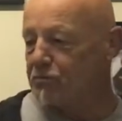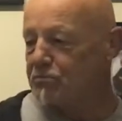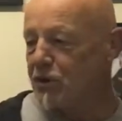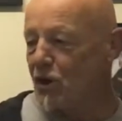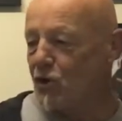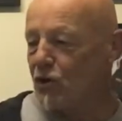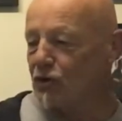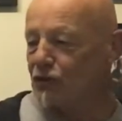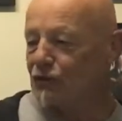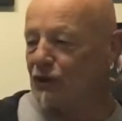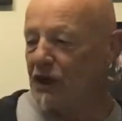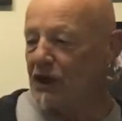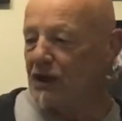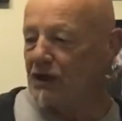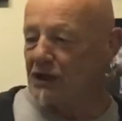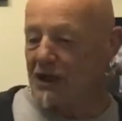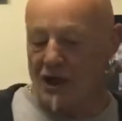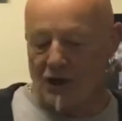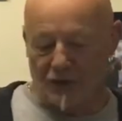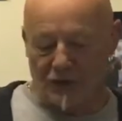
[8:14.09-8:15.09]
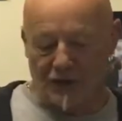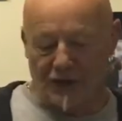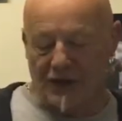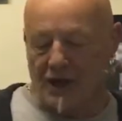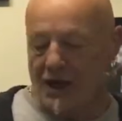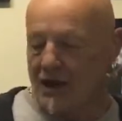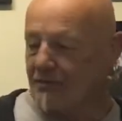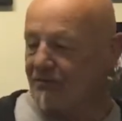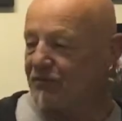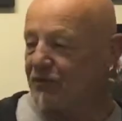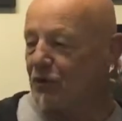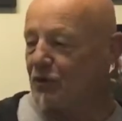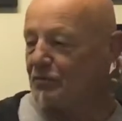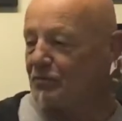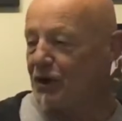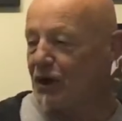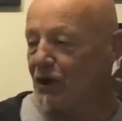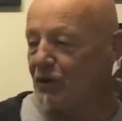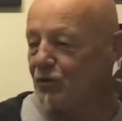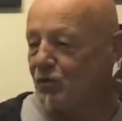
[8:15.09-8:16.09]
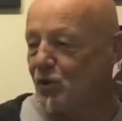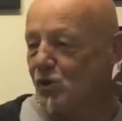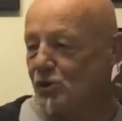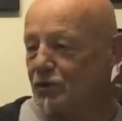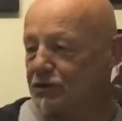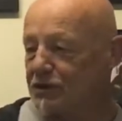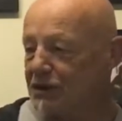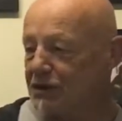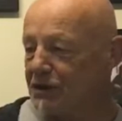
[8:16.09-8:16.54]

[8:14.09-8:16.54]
bong there loaded up for me. I walked in